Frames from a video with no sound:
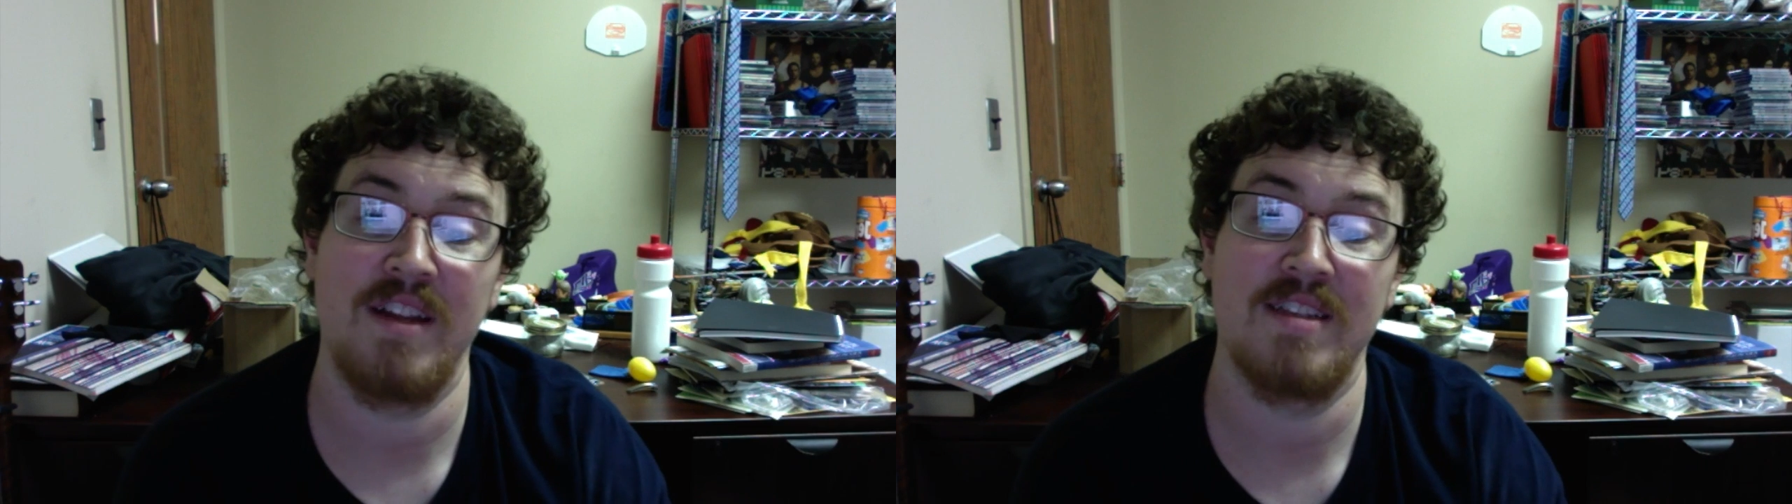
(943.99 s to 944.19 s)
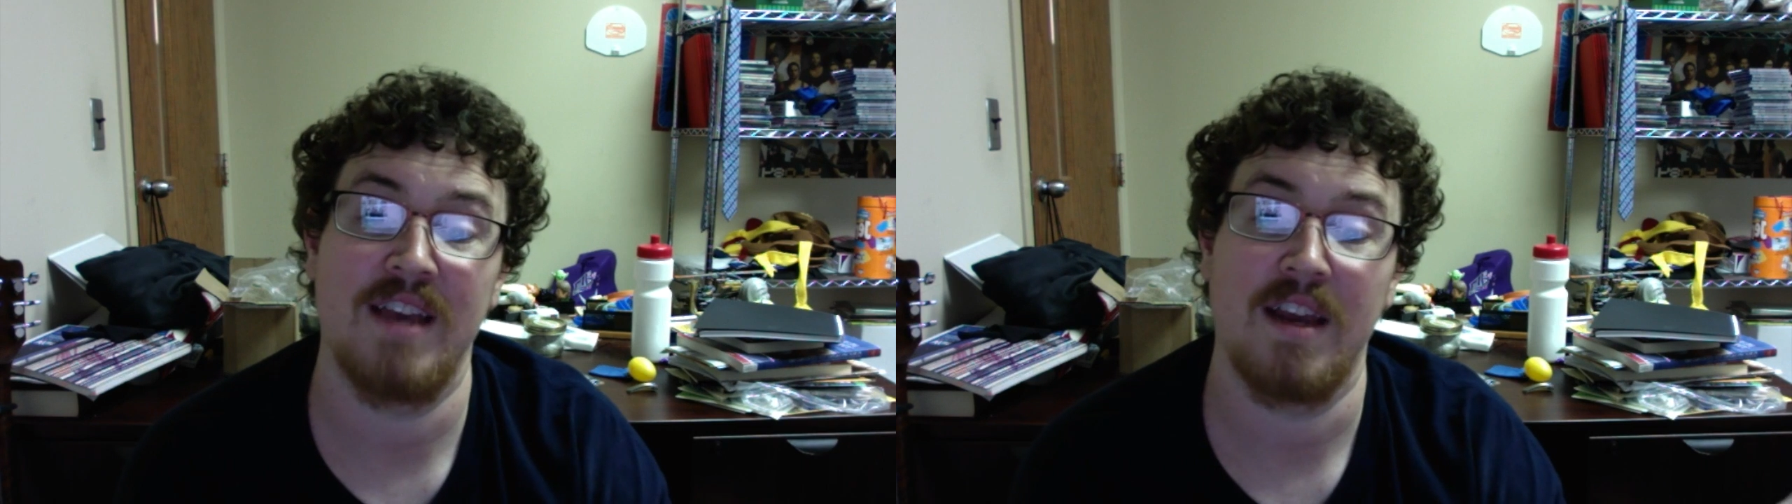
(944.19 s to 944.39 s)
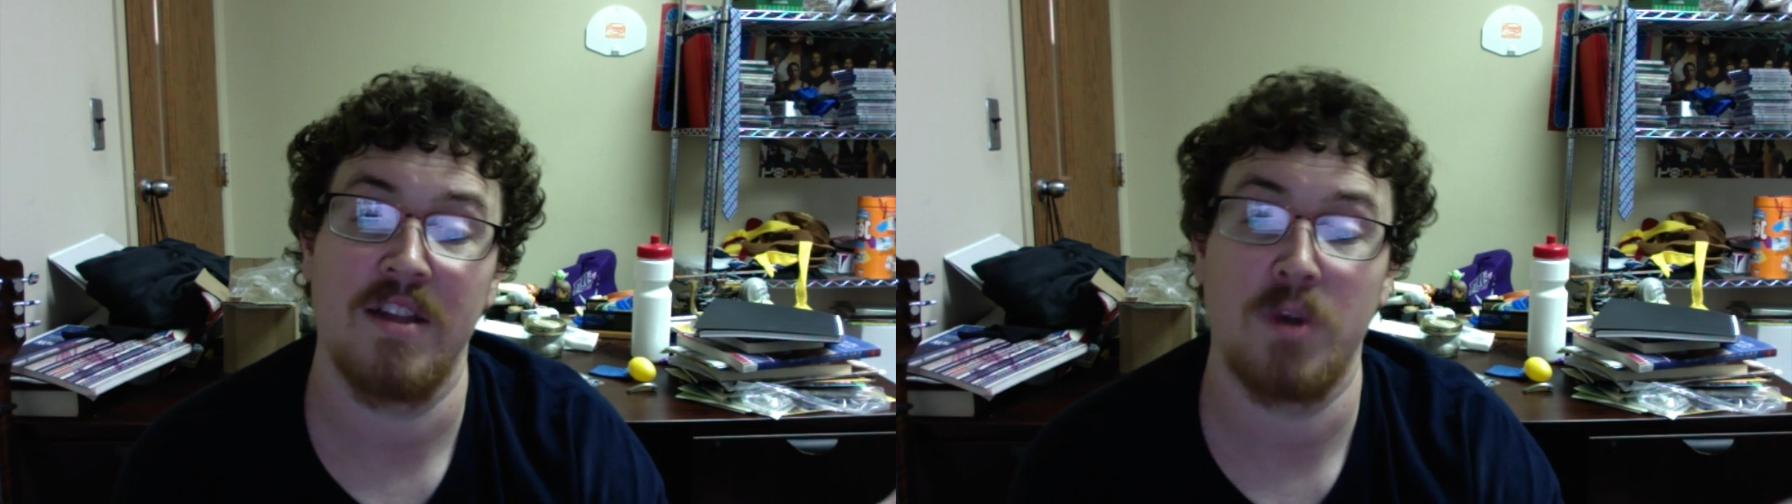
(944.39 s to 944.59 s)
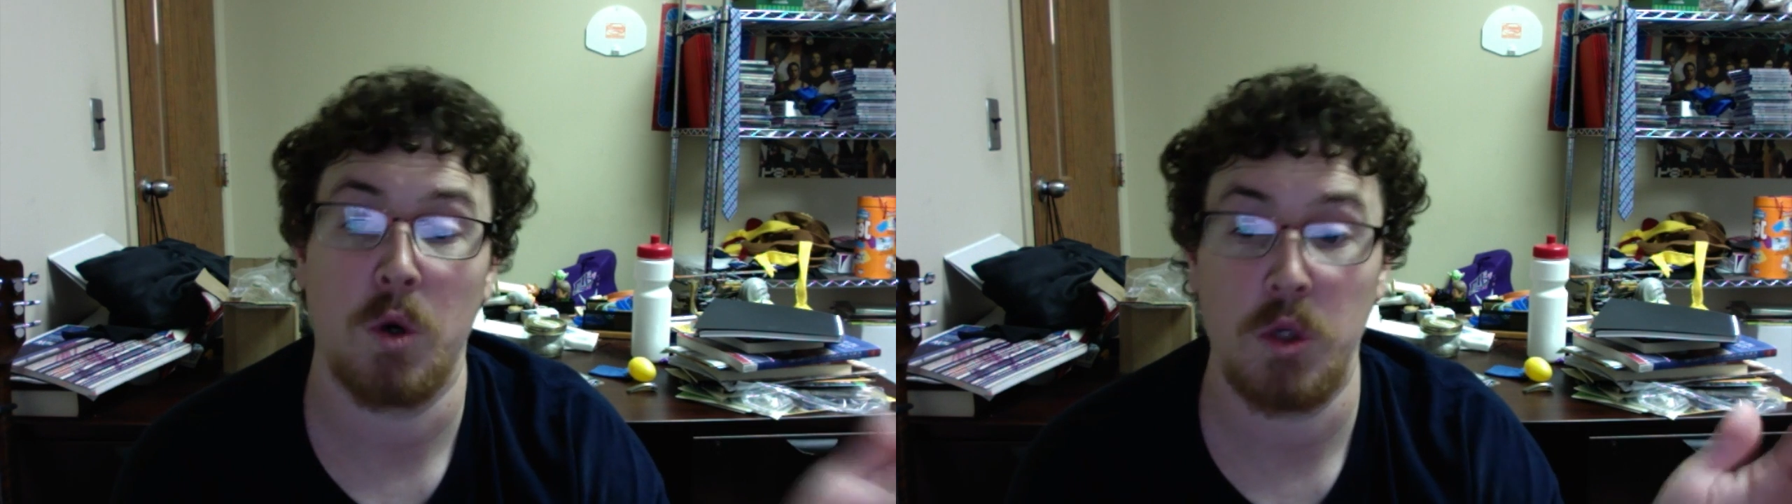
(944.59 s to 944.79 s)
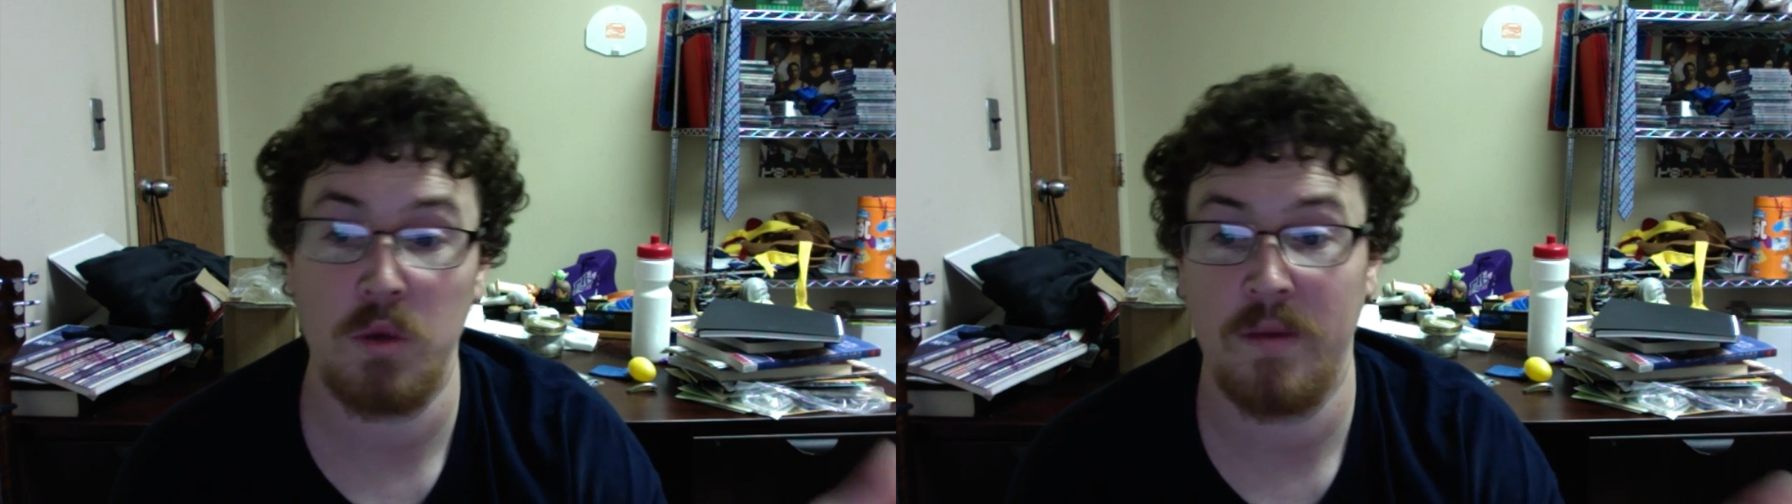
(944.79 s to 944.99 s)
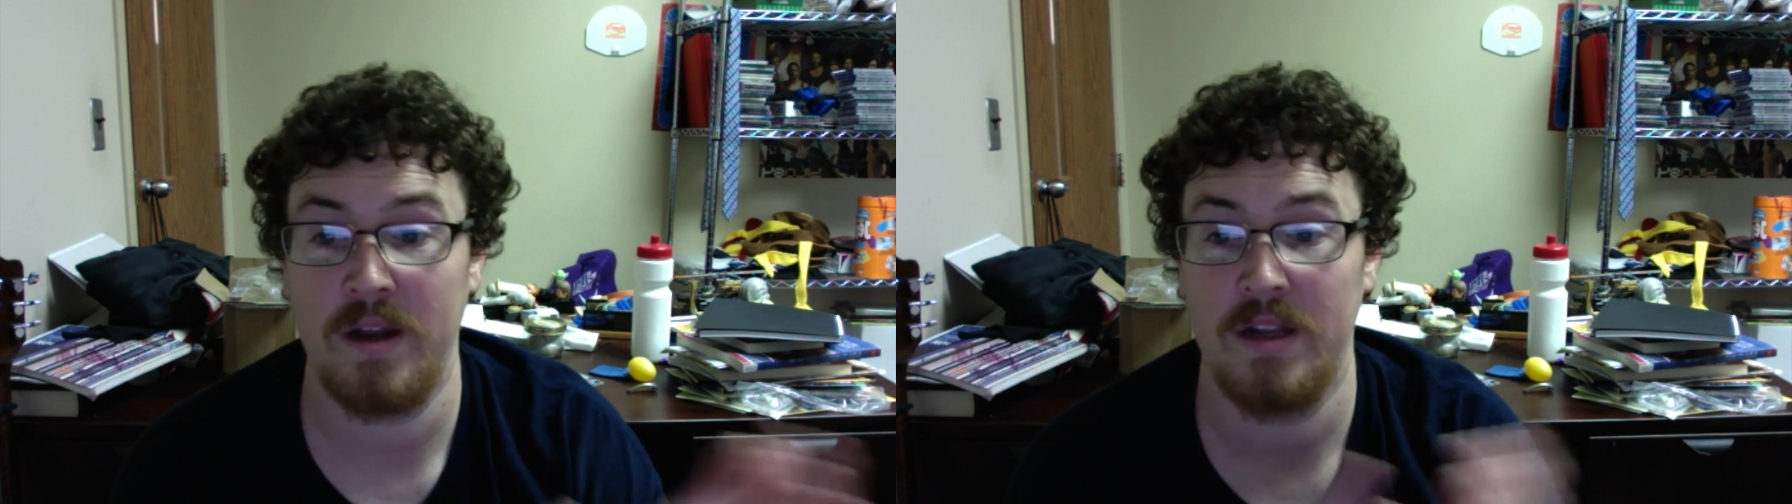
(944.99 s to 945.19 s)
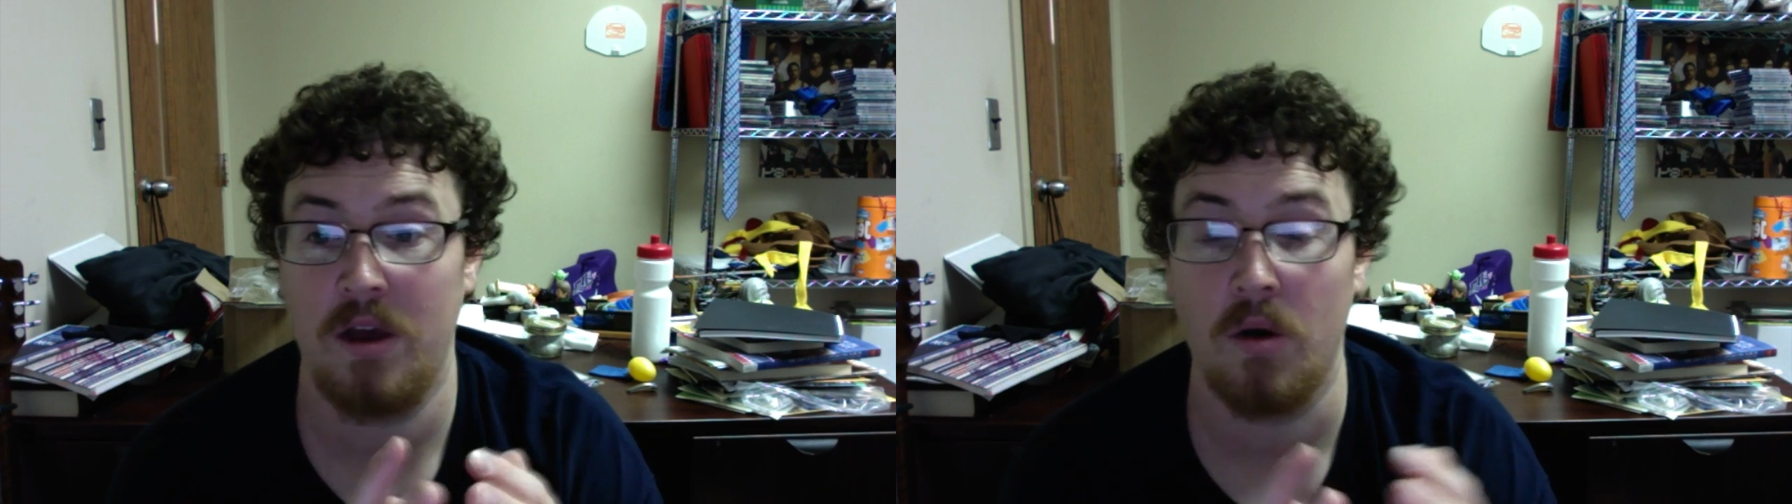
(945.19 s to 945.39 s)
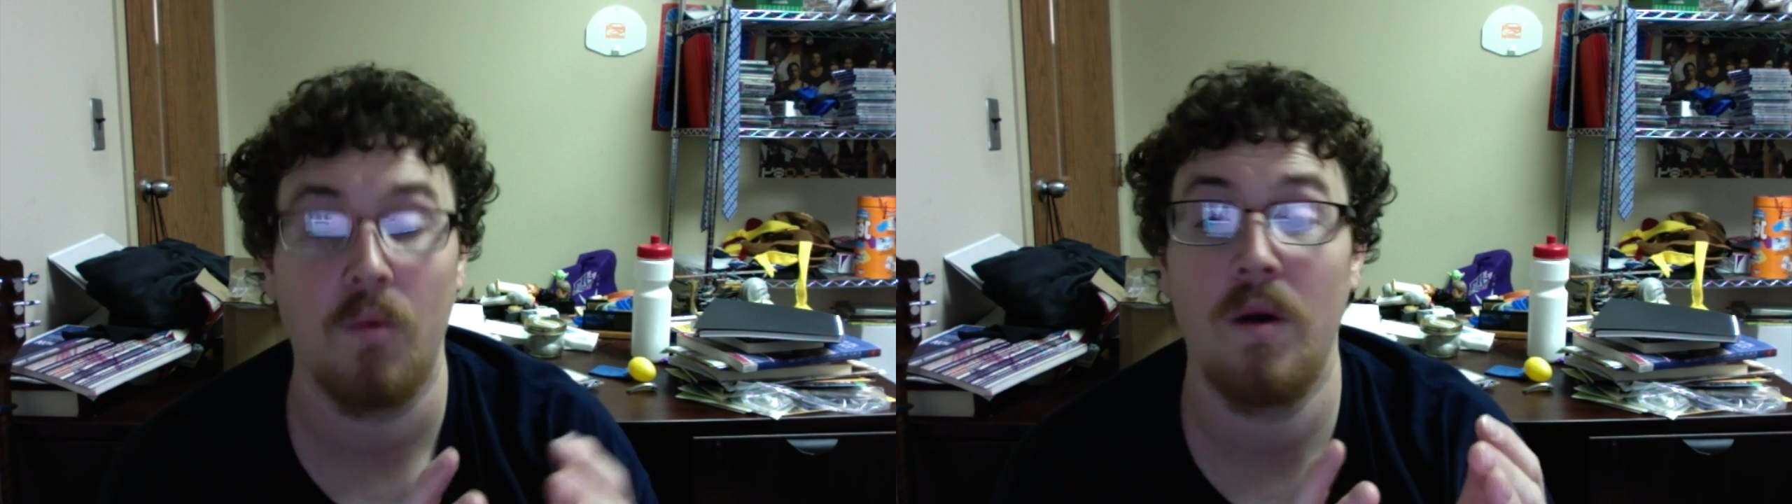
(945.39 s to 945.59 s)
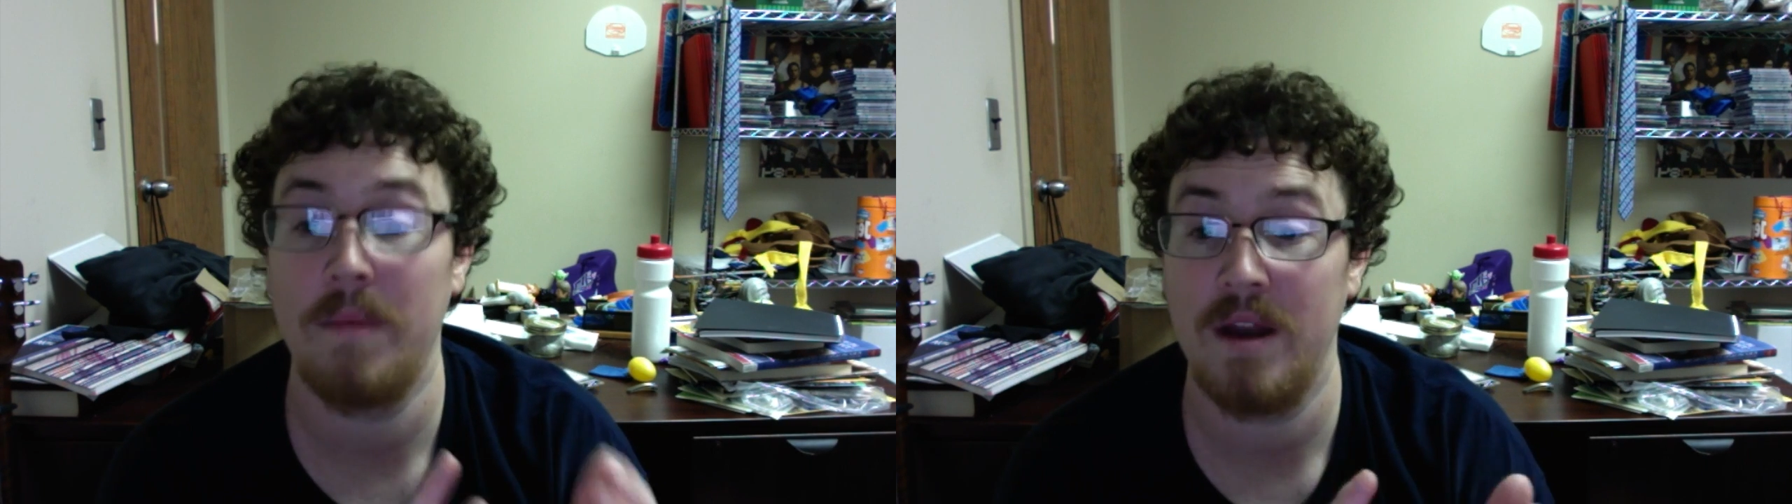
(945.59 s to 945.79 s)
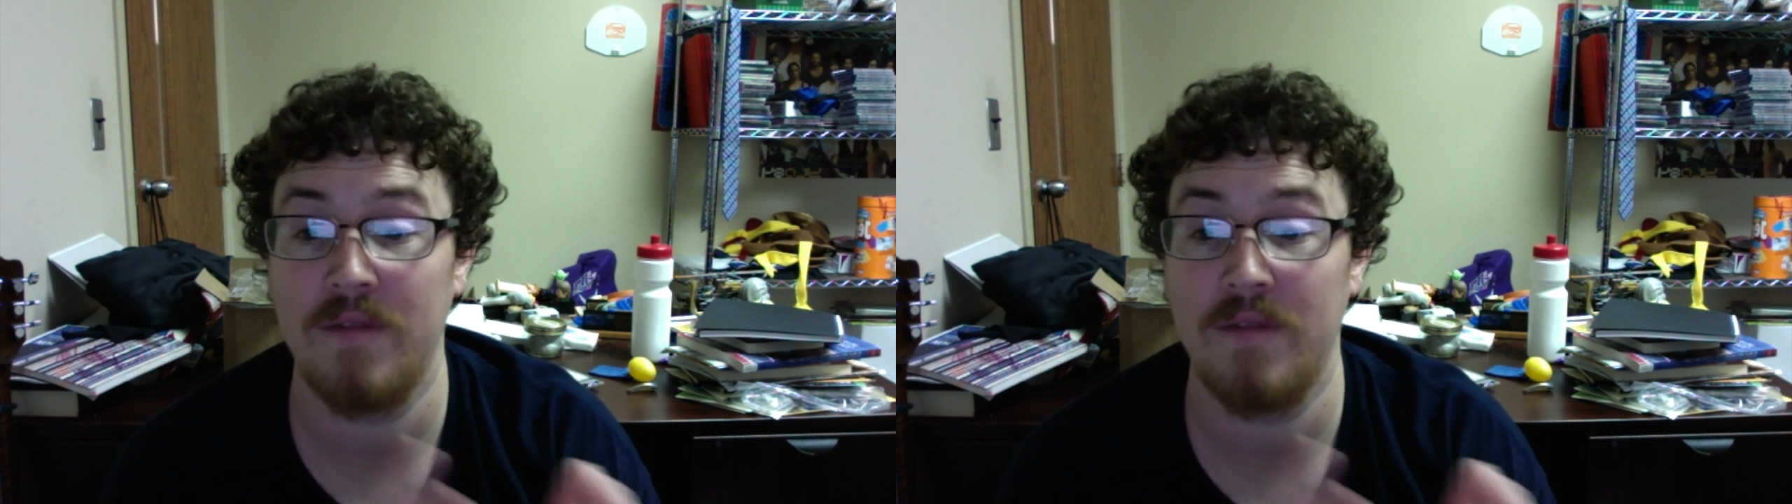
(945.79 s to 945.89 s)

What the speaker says: seconds or 1 minute